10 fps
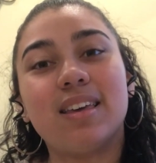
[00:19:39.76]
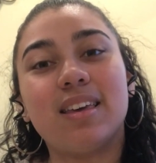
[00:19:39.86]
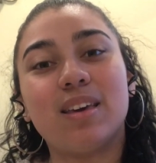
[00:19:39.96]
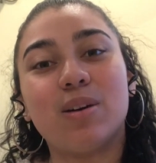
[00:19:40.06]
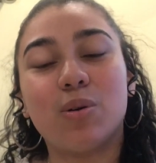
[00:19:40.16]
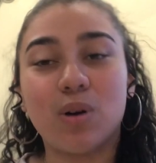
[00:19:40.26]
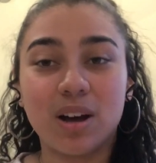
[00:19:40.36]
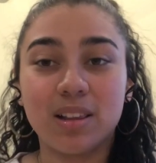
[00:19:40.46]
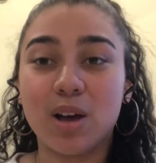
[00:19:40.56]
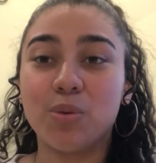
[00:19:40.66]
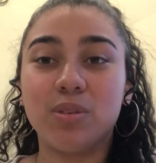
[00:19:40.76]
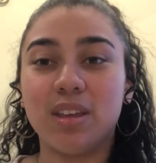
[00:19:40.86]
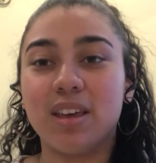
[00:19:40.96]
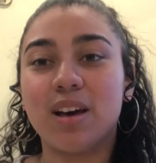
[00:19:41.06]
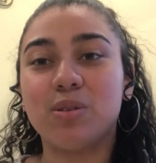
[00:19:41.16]
Y ojalá un
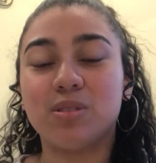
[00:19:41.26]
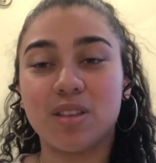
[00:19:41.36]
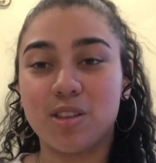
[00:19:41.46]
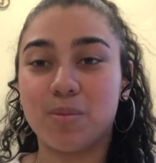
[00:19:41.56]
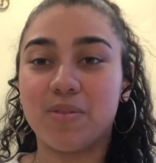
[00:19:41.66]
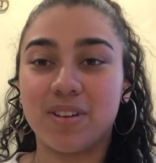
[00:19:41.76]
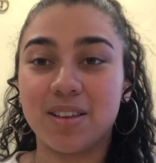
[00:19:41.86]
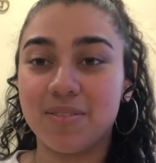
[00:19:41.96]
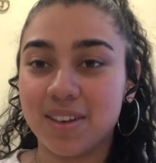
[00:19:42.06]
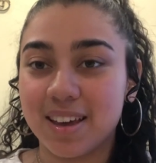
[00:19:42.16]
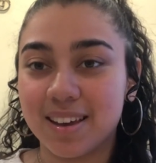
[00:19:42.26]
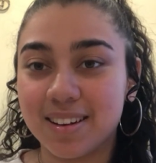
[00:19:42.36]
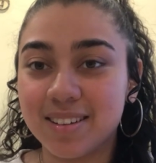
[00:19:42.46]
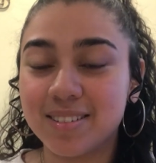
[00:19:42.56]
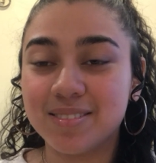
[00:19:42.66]
día ustedes me van a
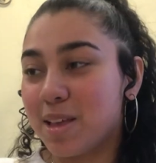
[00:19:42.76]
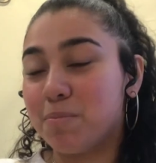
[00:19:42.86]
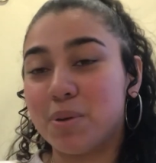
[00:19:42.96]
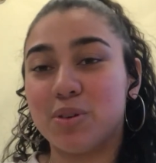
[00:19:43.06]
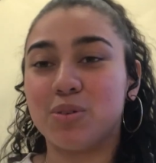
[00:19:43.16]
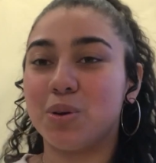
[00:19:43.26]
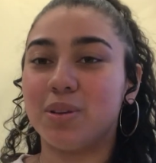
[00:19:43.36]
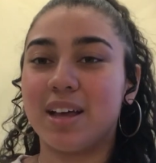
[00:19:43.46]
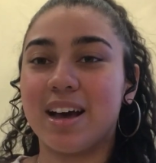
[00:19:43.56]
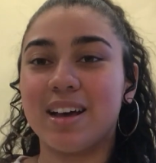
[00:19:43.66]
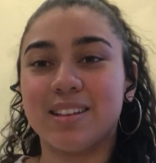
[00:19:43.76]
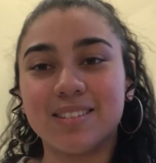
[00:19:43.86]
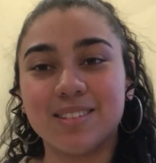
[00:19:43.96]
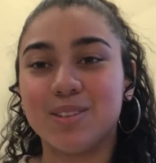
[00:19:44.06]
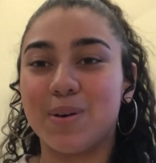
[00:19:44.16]
ver en persona,
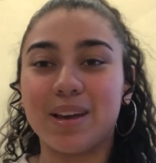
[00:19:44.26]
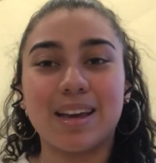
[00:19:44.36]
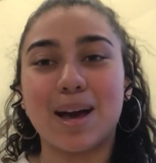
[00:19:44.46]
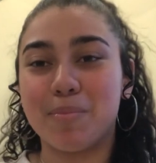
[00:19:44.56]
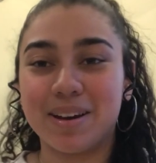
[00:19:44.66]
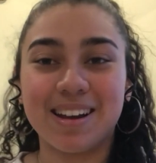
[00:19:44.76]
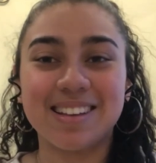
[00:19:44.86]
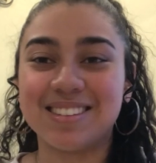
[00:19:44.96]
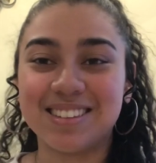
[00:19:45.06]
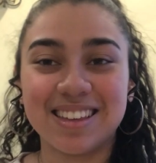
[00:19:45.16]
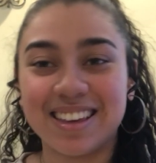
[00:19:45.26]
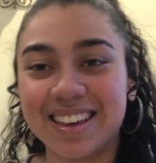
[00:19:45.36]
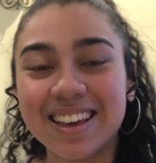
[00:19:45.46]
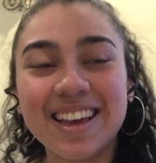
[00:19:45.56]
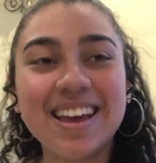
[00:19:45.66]
no en cámara,
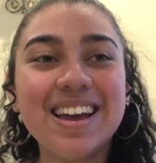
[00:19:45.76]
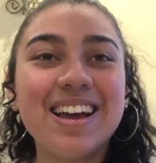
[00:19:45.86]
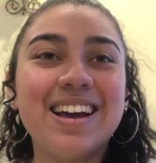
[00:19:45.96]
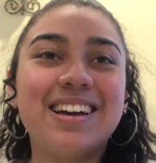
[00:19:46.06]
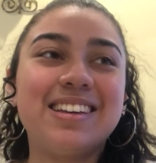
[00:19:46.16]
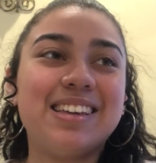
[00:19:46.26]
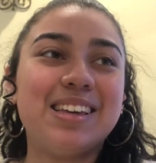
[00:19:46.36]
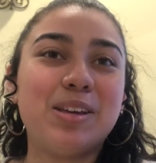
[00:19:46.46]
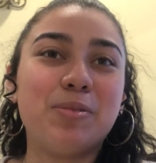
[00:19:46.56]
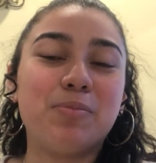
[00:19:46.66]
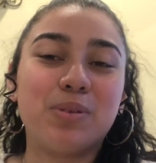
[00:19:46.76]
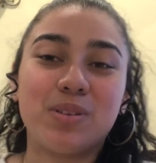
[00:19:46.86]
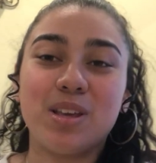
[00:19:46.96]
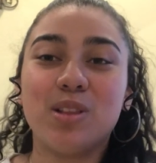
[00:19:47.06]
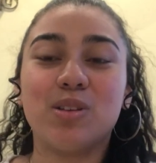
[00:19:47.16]
sí. Y
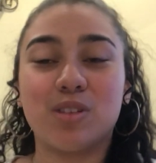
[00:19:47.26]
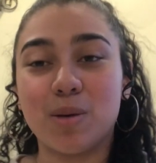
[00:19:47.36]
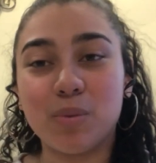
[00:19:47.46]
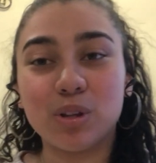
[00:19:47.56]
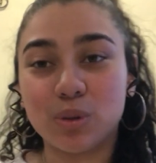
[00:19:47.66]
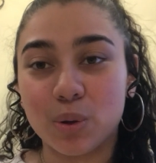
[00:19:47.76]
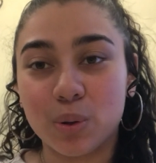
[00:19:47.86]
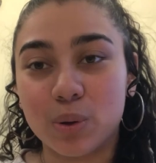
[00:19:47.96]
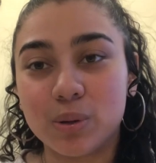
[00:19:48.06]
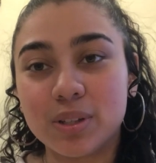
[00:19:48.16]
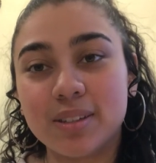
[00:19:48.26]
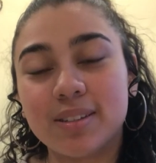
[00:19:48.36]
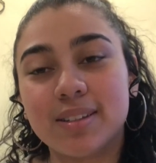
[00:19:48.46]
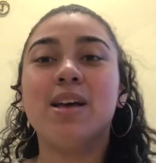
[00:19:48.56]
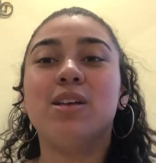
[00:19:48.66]
pues sí, los amo a
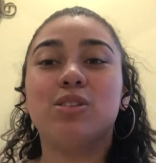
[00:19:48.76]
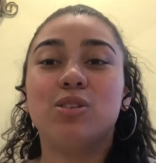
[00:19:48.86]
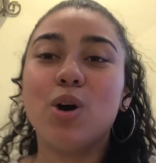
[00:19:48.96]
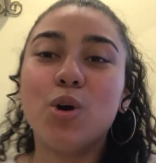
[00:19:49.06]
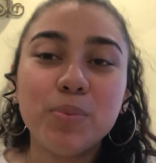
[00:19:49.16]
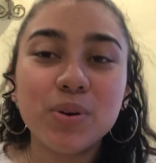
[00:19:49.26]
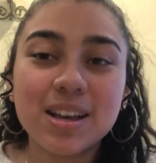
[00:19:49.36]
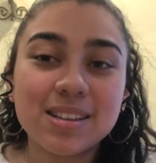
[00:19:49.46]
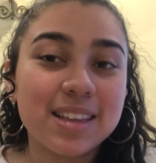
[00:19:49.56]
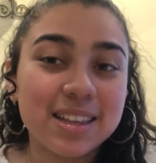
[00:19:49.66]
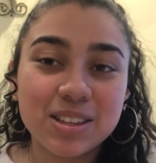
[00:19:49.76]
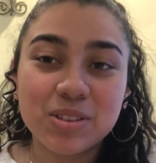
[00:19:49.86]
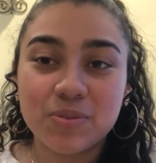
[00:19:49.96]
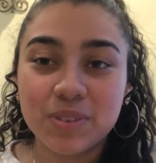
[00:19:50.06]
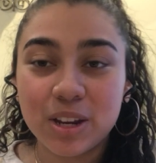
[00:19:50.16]
todos. So I hope you guys liked
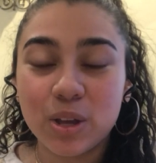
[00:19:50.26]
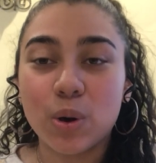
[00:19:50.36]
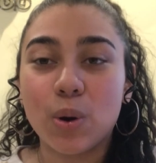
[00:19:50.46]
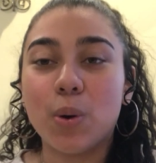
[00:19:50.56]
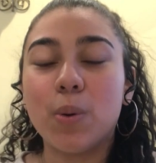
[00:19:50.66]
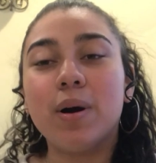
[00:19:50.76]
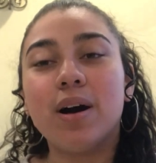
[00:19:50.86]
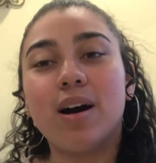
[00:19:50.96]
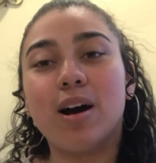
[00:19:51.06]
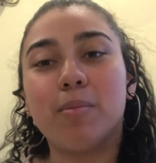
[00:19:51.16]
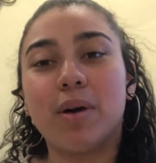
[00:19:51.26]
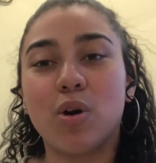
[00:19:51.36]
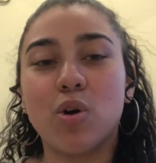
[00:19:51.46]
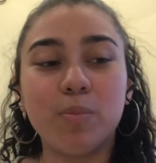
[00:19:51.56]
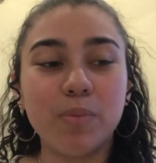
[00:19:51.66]
this video. I
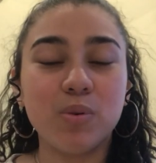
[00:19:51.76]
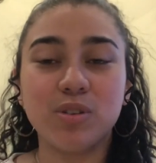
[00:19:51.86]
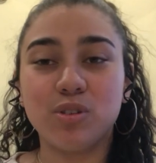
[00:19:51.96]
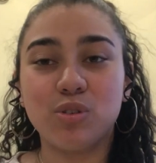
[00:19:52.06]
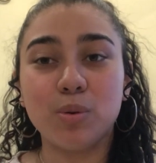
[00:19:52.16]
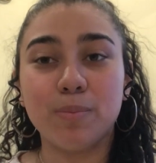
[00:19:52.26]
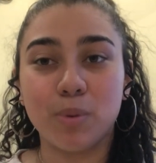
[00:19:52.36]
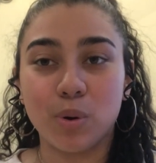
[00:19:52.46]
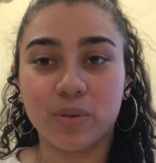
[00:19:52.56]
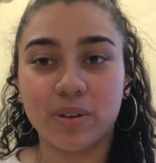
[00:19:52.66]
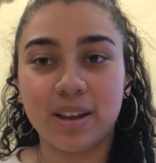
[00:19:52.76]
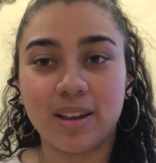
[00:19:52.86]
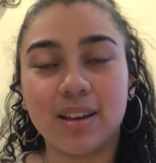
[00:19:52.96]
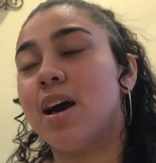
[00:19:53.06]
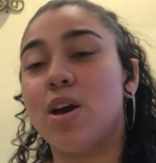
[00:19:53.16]
hope it wasn't too
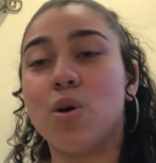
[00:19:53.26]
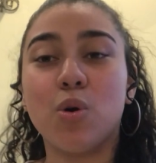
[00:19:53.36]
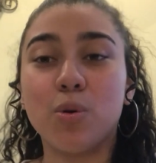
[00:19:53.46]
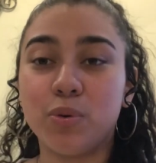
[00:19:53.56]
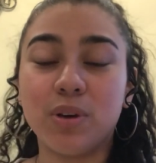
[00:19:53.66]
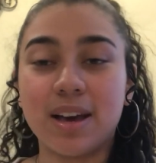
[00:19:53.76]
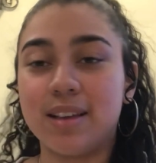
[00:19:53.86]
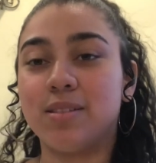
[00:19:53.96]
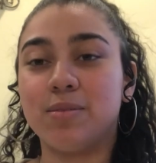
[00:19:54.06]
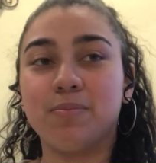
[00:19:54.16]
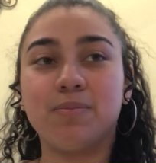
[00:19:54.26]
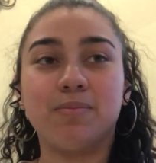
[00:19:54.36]
boring. I hope you guys